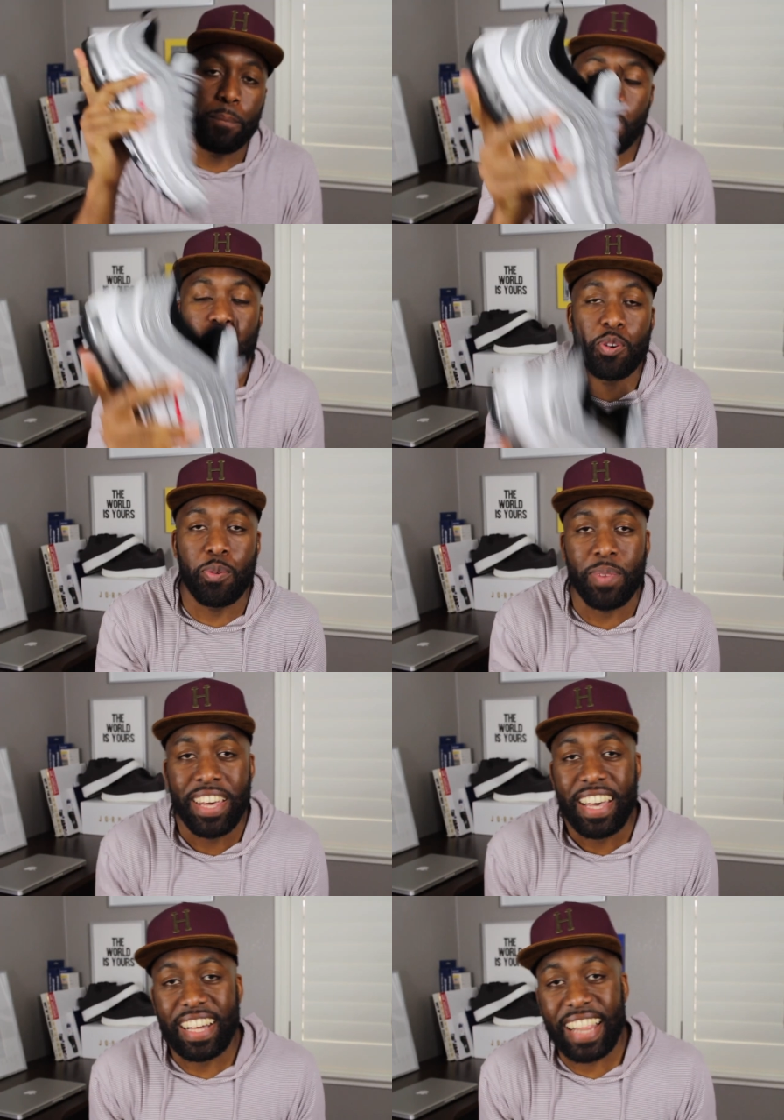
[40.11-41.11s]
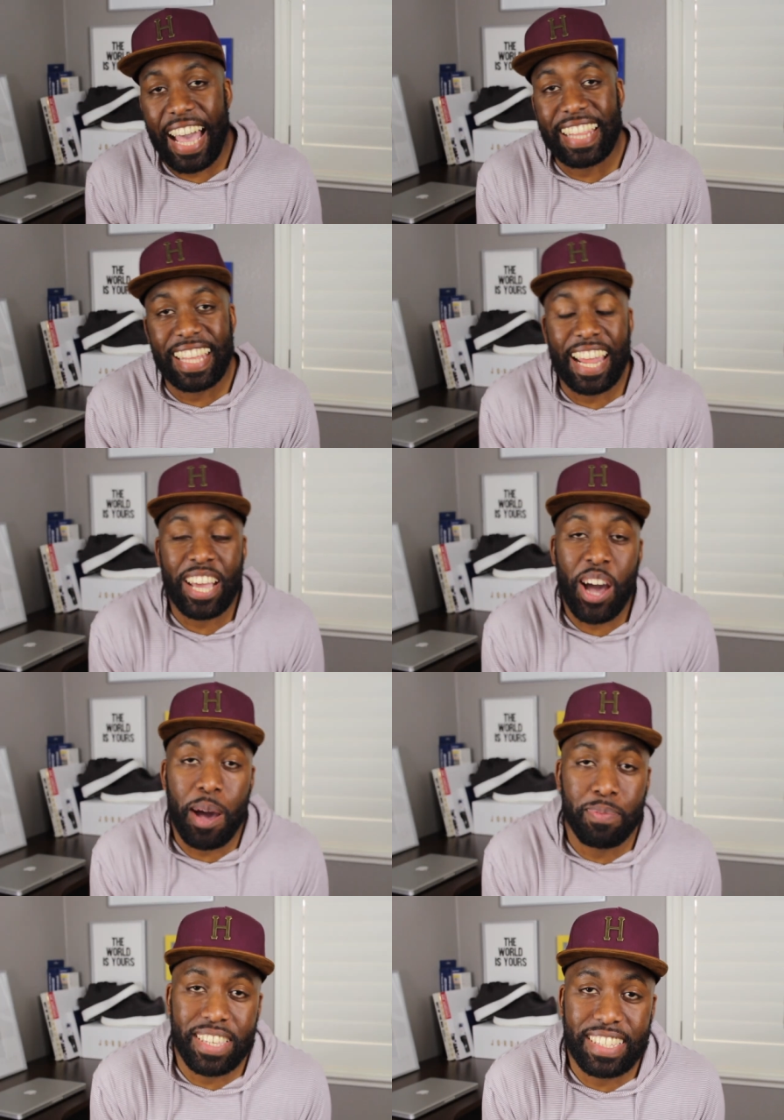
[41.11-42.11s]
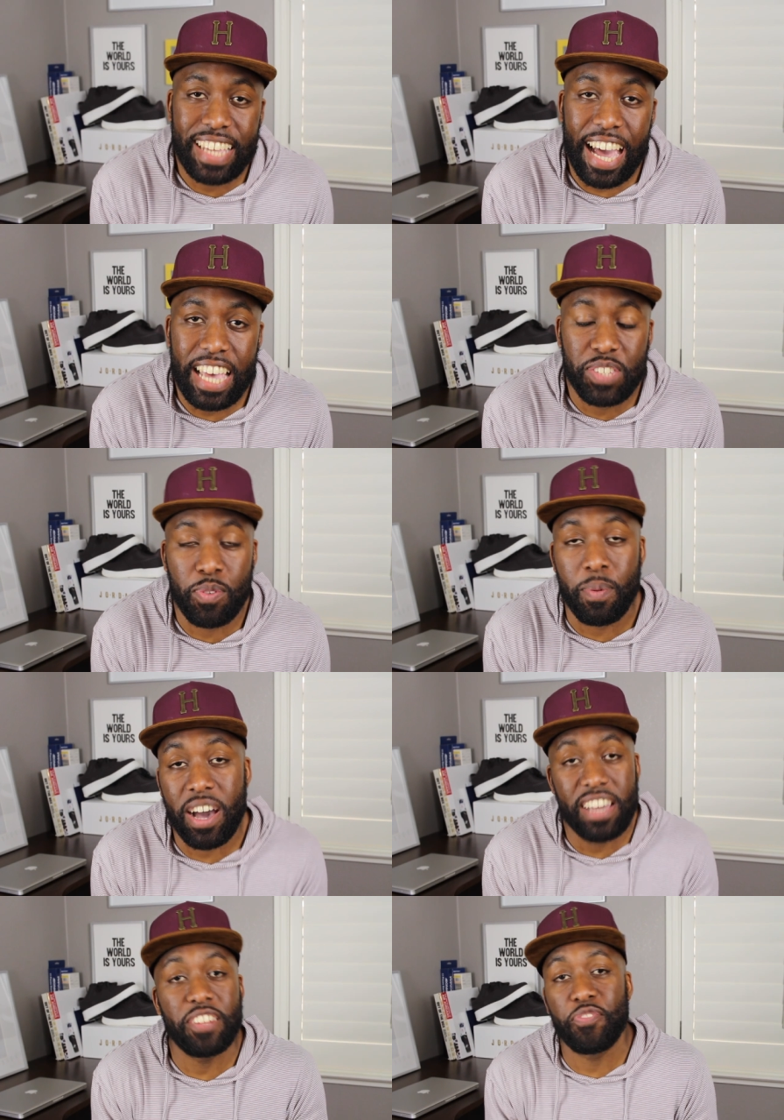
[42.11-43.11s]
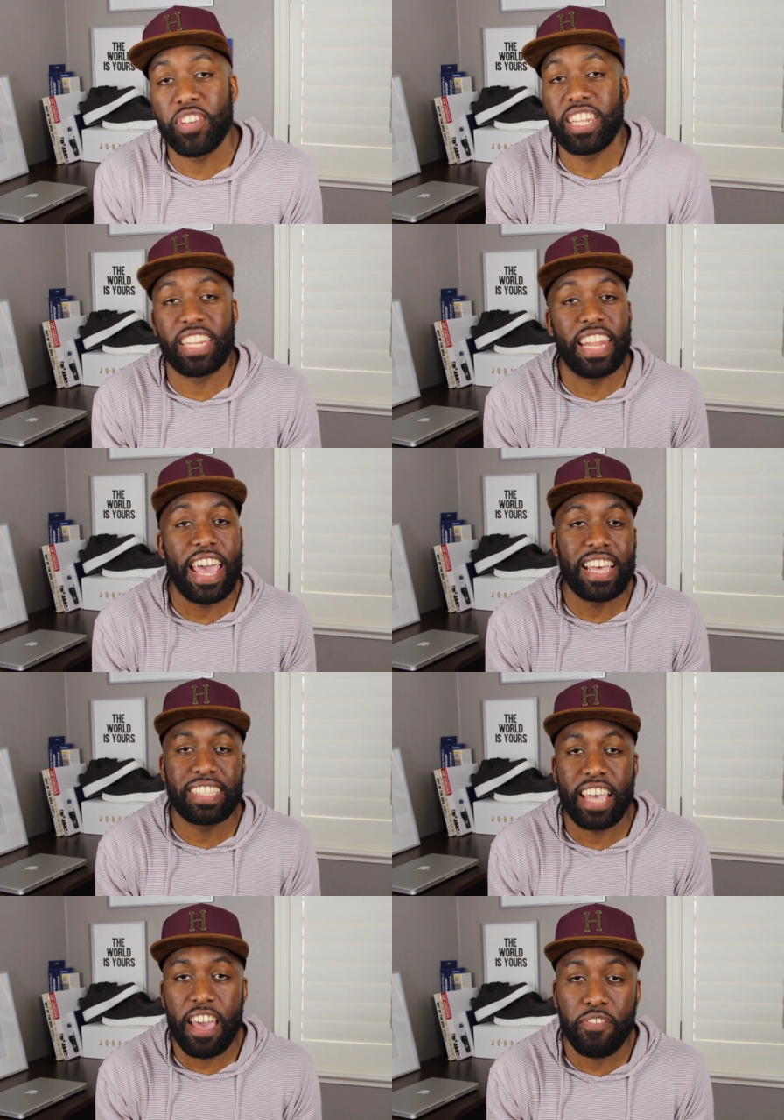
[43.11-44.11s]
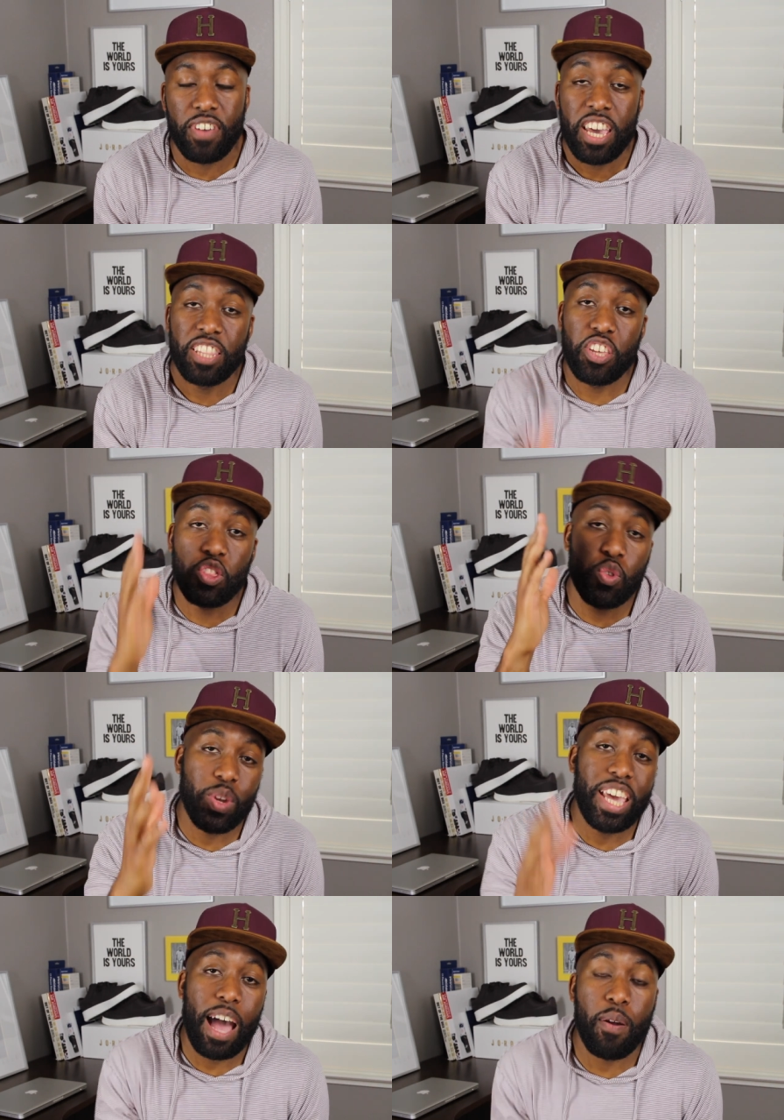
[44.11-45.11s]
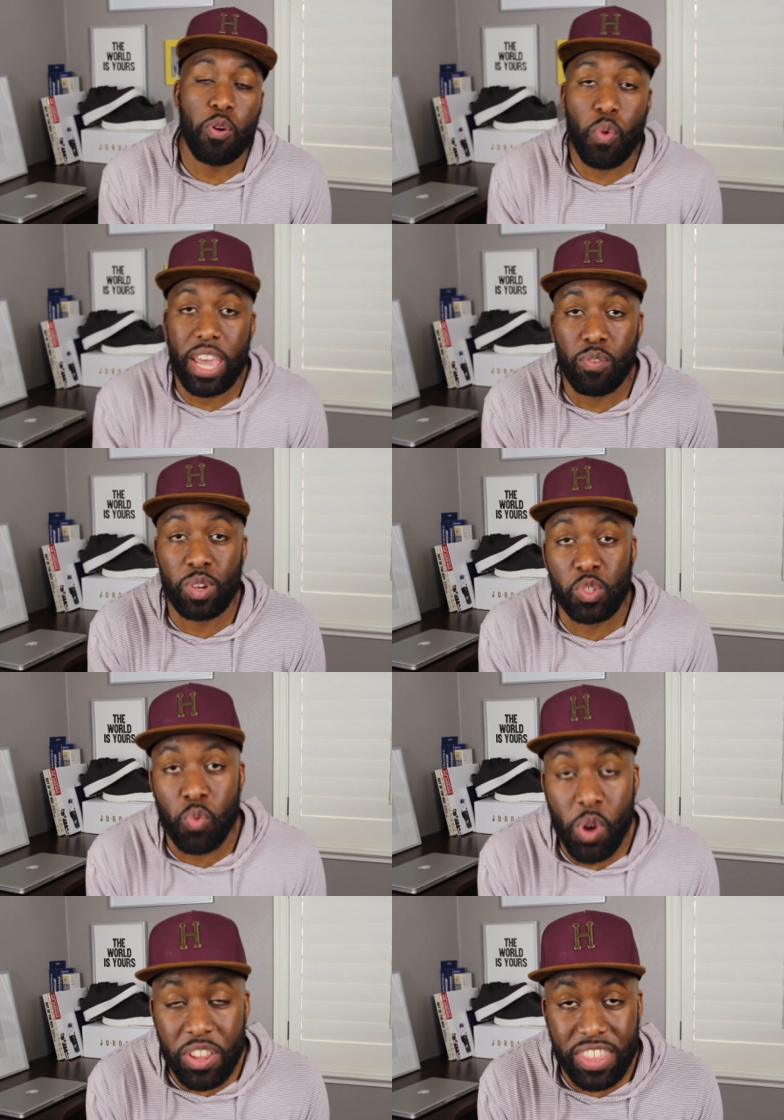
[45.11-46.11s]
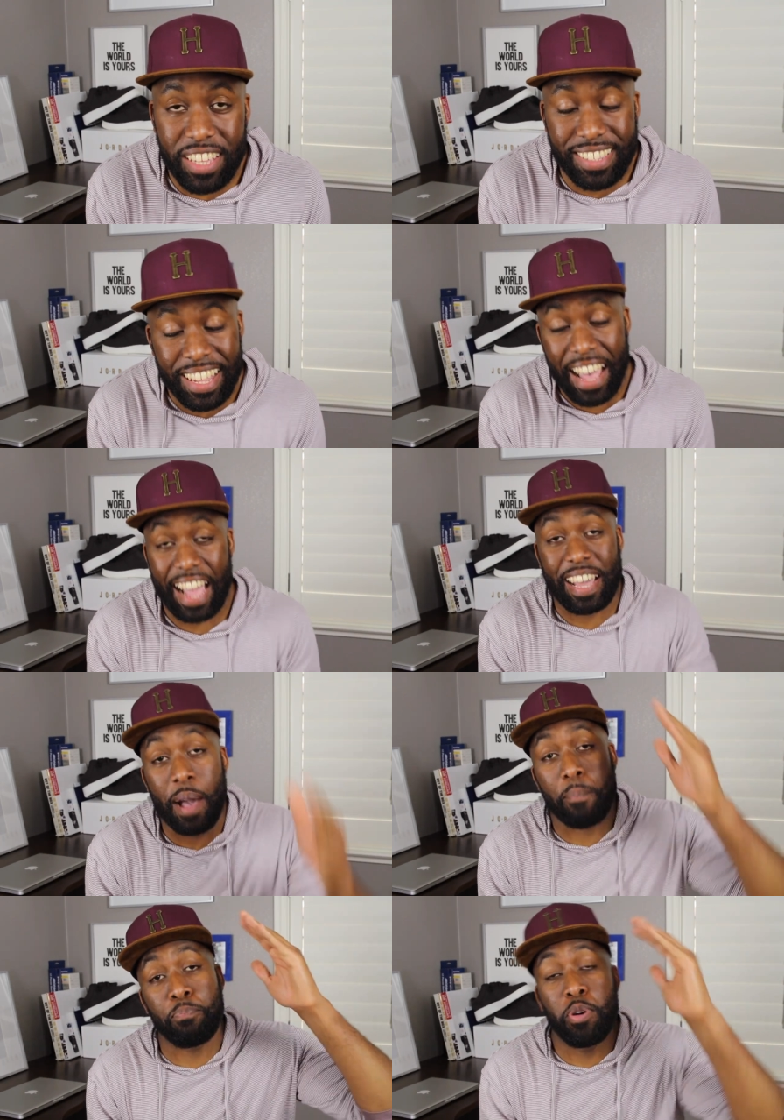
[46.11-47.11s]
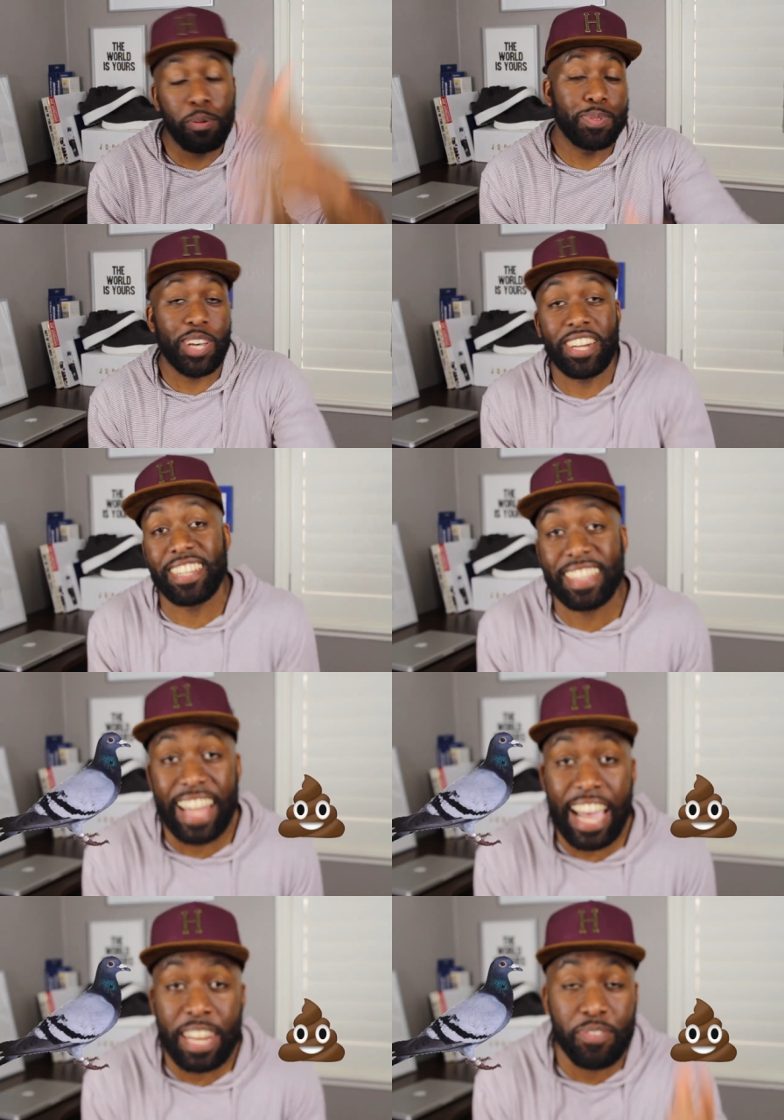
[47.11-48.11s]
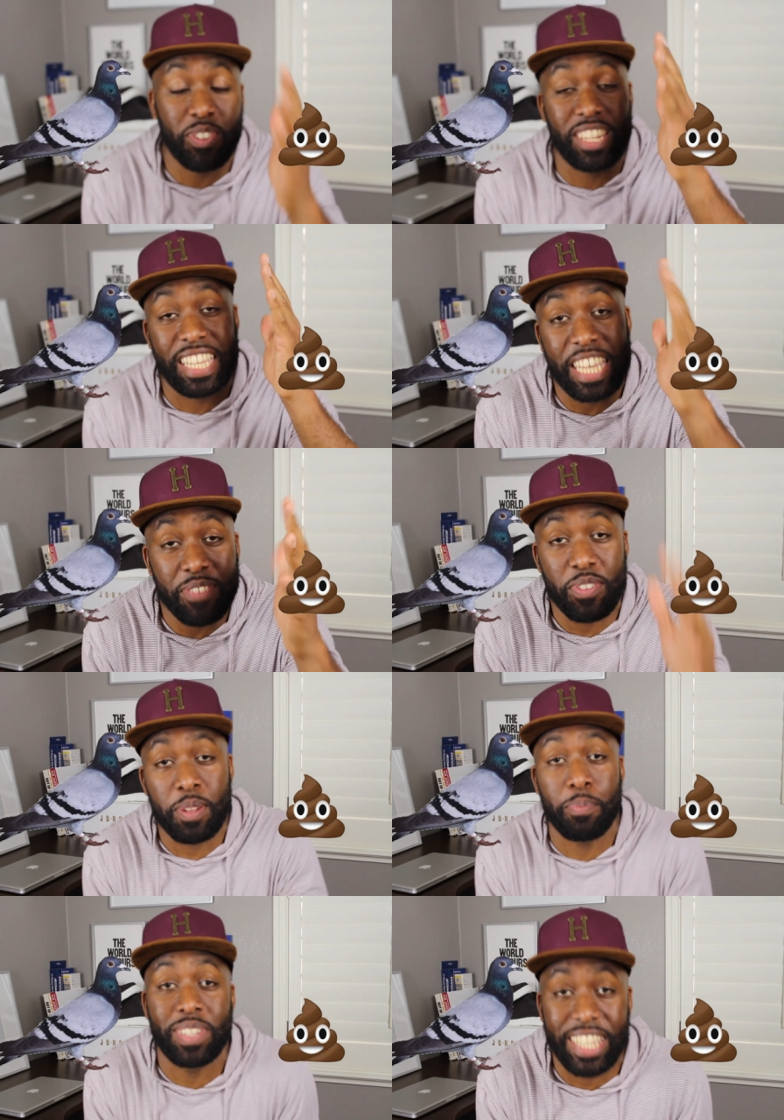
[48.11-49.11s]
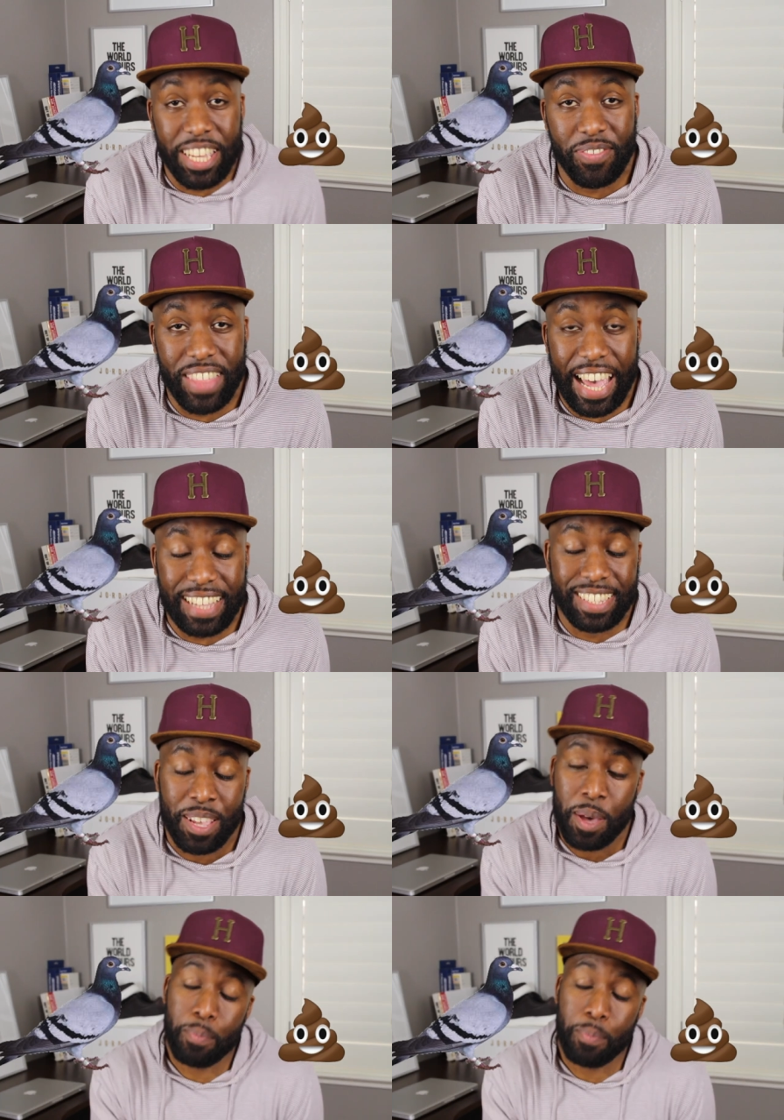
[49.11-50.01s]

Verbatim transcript: Boom! Glad that I copped these guys from Undefeated and SF. The 3 hour wait was worth it. I got pooped on in line, if you can even believe that.